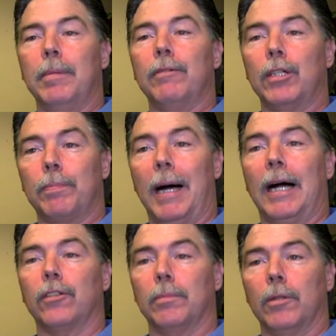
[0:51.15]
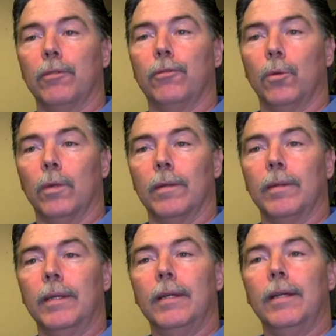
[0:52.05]
be responsible
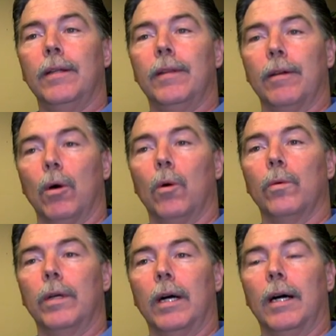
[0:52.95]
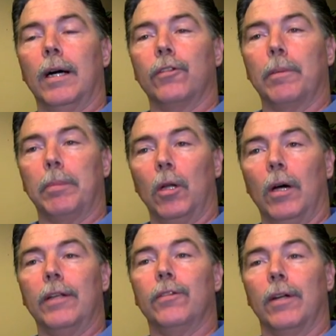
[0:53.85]
for their own uh,
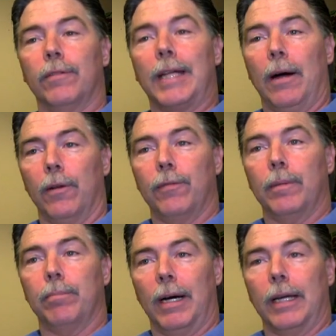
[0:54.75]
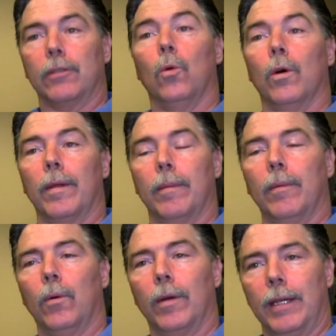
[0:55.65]
supplies of counterfeit product or the,
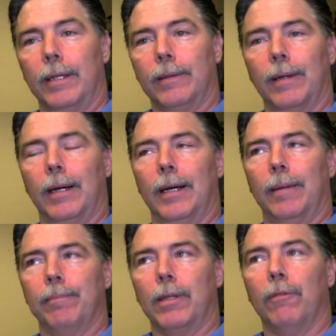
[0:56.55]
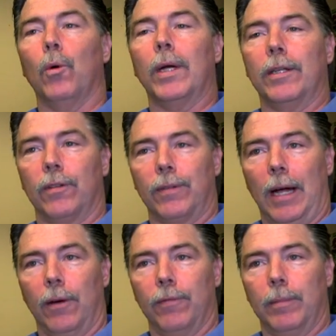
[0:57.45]
or the uh, avoidance of
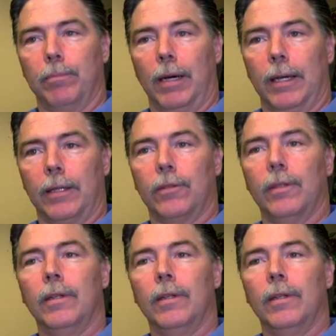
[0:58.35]
counterfeit products.